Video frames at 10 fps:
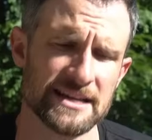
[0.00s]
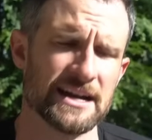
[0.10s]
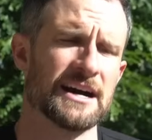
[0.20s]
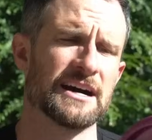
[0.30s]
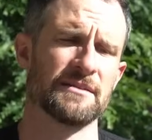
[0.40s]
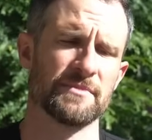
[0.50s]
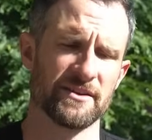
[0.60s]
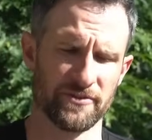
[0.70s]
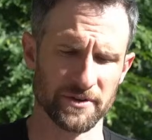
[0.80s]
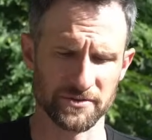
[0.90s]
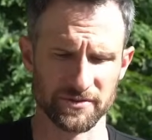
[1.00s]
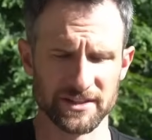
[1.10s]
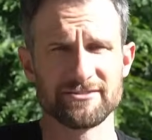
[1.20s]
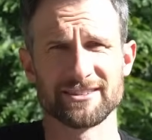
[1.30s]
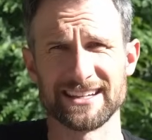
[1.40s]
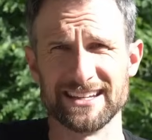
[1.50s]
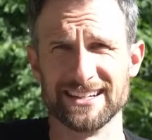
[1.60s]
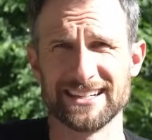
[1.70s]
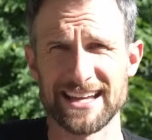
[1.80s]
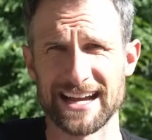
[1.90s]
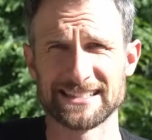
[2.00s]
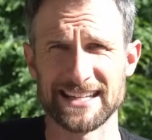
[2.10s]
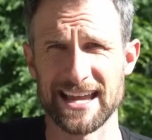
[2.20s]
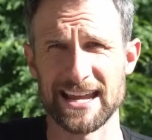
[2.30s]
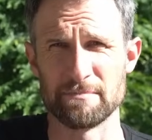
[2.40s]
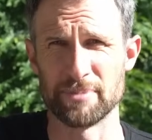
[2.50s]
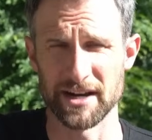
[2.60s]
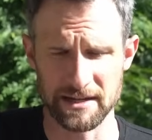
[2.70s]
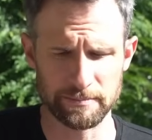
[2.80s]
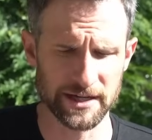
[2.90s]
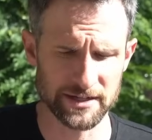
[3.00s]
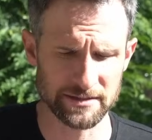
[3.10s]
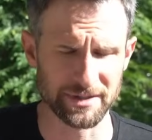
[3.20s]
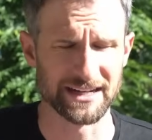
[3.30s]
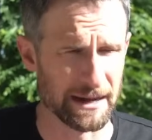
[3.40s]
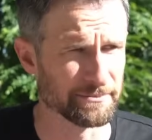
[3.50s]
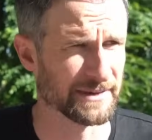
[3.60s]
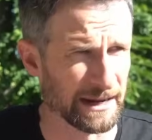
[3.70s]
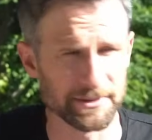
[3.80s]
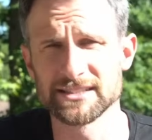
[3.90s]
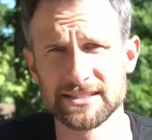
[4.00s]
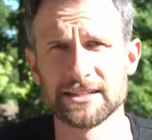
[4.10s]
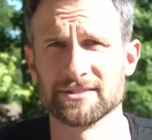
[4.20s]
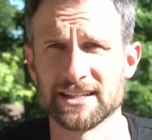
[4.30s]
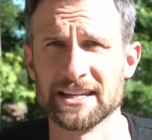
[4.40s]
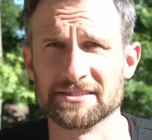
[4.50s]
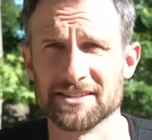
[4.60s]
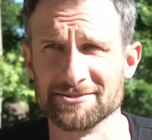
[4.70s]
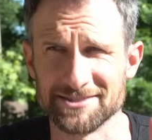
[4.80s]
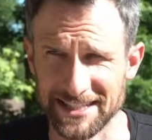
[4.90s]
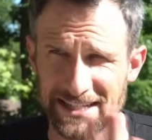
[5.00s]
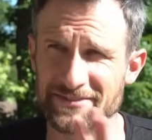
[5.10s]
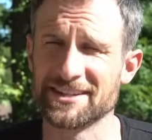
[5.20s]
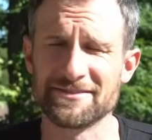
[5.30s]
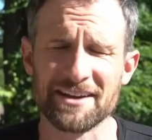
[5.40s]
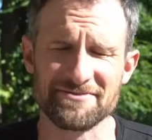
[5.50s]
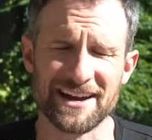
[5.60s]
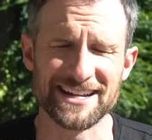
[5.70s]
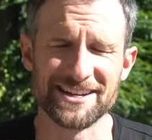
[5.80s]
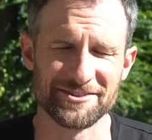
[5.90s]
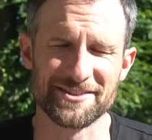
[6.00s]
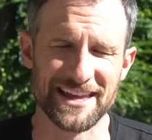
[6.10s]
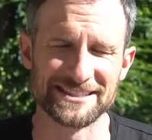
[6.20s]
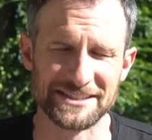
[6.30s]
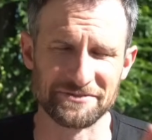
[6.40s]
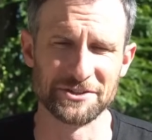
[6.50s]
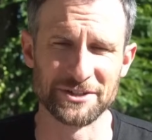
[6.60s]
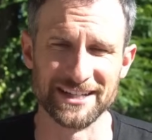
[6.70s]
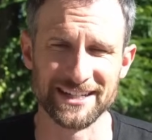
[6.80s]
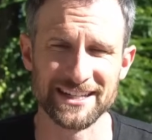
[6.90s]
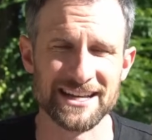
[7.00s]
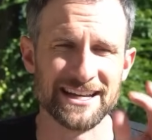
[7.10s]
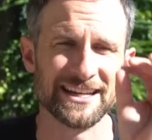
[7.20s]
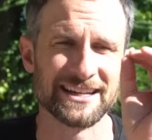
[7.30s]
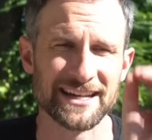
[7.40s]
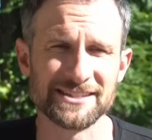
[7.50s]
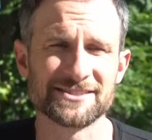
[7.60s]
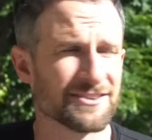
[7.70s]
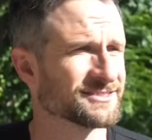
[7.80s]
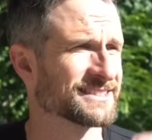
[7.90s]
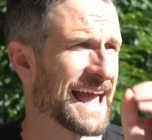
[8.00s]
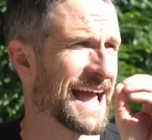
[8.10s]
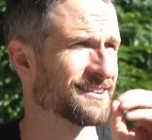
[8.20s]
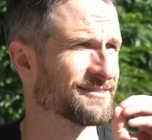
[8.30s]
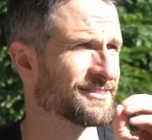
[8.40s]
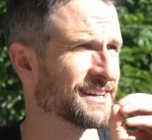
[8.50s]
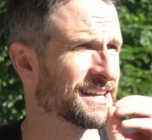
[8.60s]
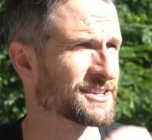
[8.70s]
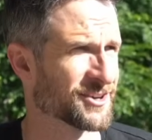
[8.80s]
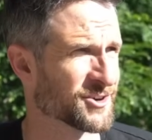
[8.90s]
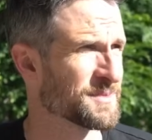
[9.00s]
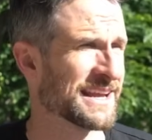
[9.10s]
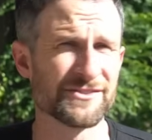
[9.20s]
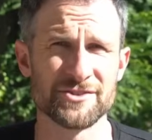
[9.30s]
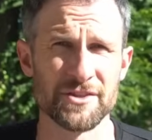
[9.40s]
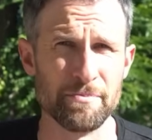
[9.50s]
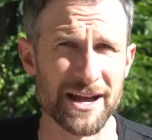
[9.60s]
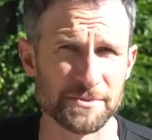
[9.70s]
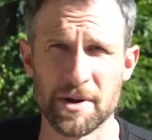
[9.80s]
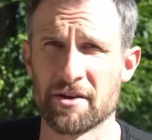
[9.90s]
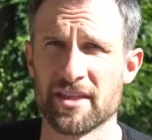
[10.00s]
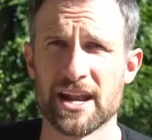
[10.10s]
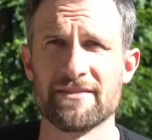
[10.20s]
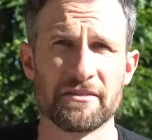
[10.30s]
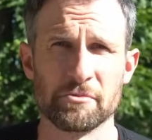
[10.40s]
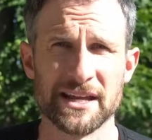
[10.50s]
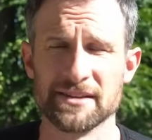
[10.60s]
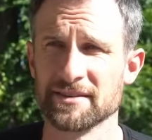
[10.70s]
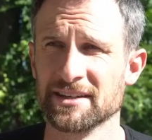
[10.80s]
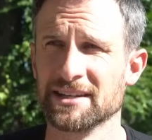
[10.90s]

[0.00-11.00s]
It feels really, really good as a putting putter, but I'm going to stick with the Keystones. Even if I find other things that feel good, Keystones have turned me into the best putter that I've ever been.